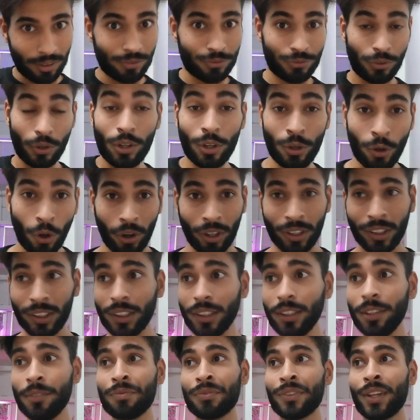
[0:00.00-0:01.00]
for
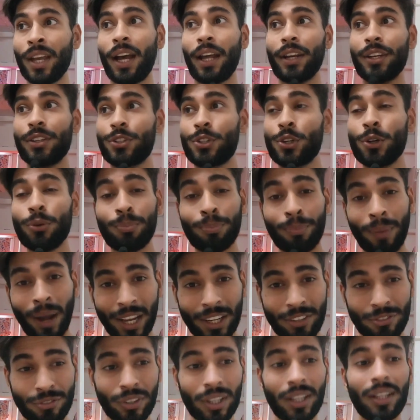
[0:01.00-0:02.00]
longer and your
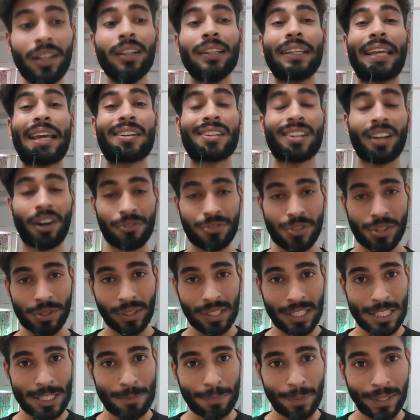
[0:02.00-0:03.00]
mind will get
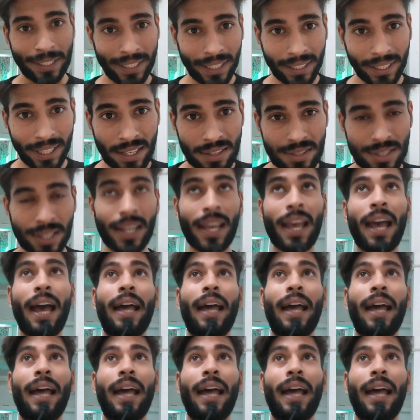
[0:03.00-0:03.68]
comfortable in speaking it,